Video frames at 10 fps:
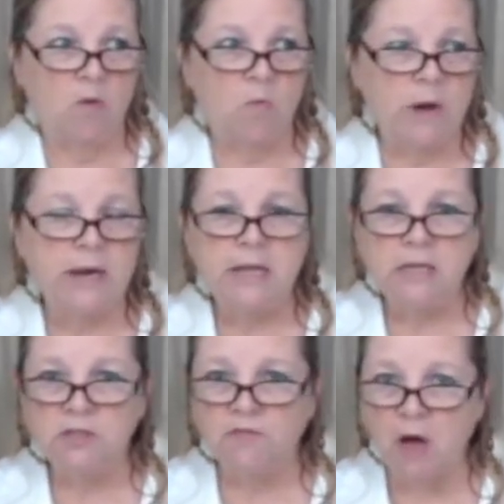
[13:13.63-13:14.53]
When
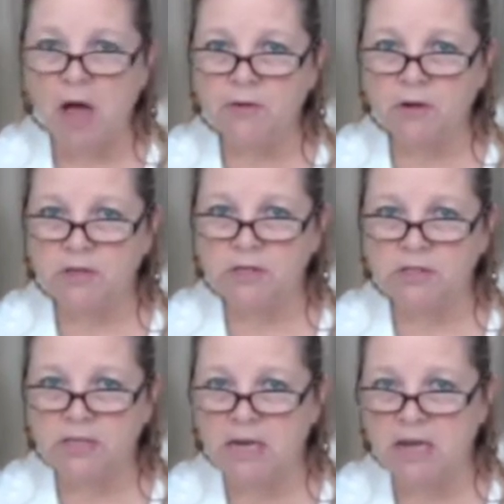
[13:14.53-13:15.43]
his father could
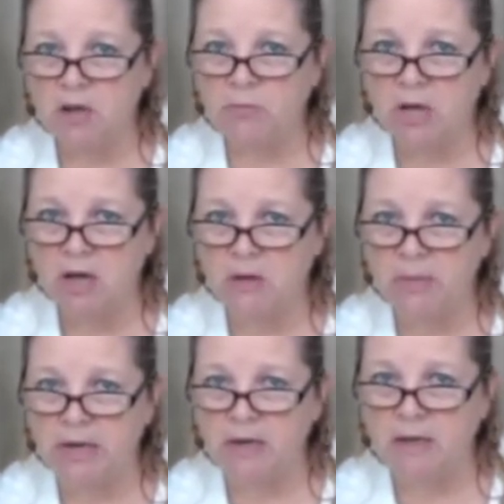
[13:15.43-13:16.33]
see him
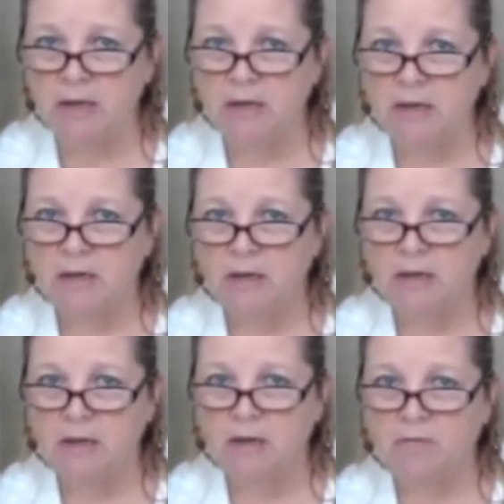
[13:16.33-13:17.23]
coming
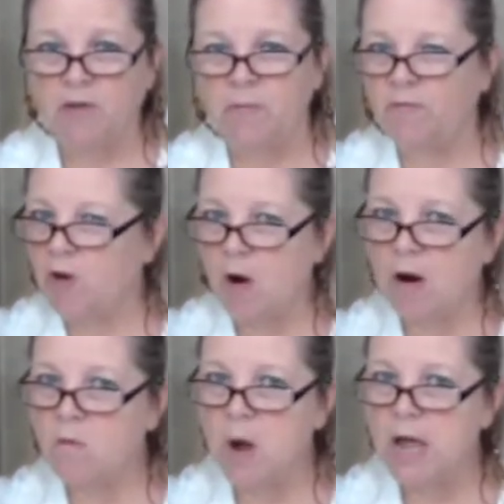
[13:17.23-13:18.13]
from far
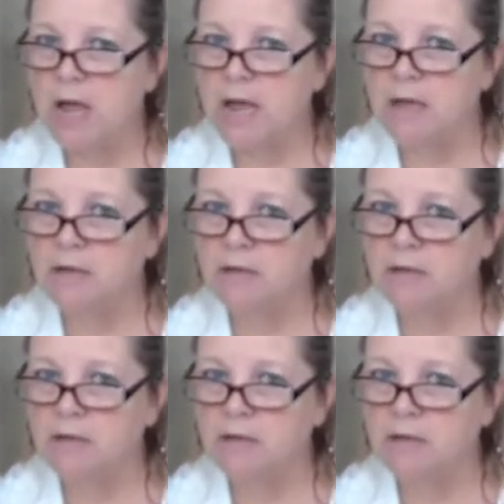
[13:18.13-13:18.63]
away,